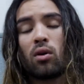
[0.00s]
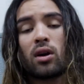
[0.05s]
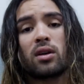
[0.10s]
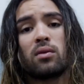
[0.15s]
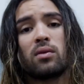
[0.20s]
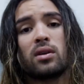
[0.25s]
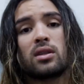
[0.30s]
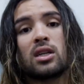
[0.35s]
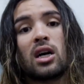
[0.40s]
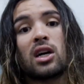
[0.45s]

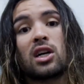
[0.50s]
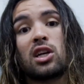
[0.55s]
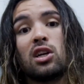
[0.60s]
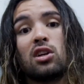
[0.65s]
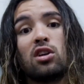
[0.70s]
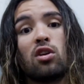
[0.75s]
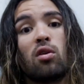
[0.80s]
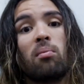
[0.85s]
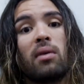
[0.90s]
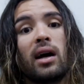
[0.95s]
Working with
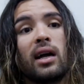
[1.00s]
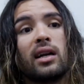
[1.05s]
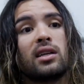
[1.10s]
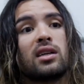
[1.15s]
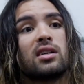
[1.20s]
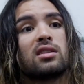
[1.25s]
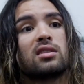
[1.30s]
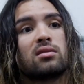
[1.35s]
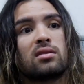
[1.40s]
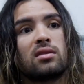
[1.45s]
Tonquino
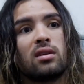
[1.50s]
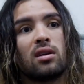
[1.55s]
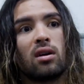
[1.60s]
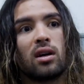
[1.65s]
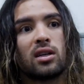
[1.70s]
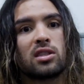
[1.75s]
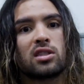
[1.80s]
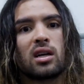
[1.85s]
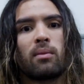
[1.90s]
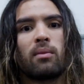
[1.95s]
Mendez, you know,
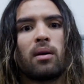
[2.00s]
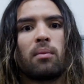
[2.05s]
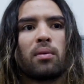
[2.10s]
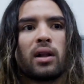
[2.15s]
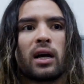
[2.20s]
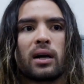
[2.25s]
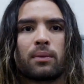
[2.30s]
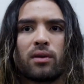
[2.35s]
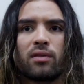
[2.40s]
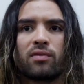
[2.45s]
I just got my
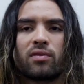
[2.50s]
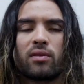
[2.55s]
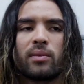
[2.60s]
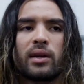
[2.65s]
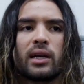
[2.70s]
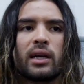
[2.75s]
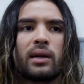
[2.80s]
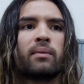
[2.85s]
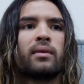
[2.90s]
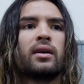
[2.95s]
black belt from
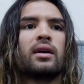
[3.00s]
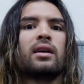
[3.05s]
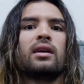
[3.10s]
him.